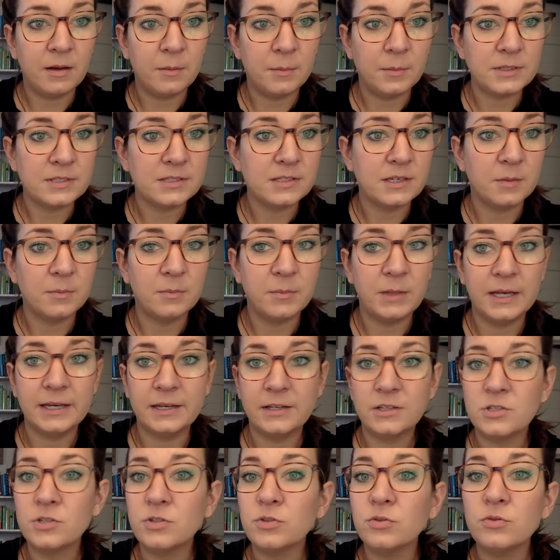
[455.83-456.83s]
Some like
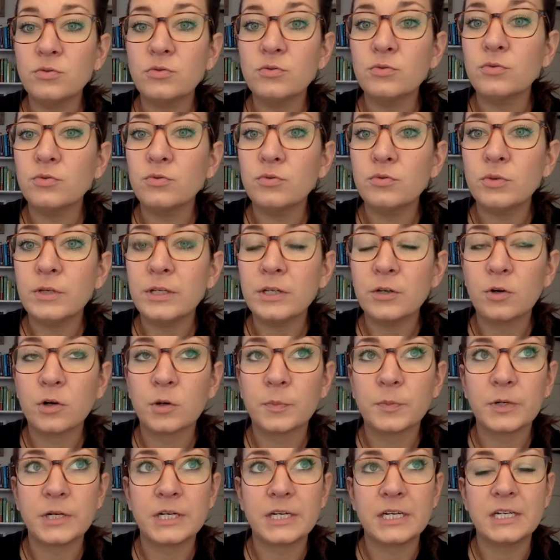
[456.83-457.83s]
to
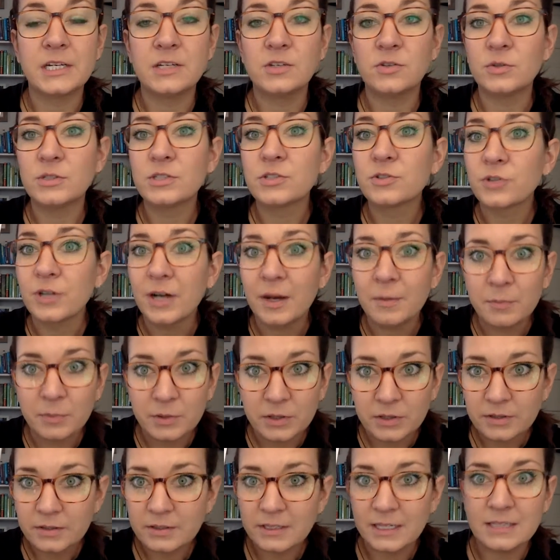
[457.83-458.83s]
incorporate it into a
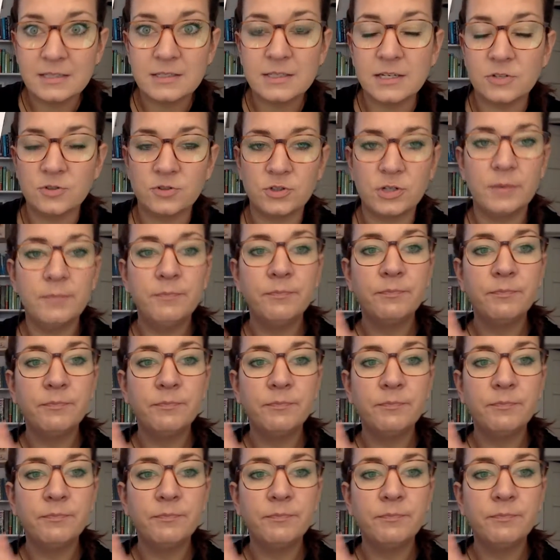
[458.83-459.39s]
scrapbook, etc.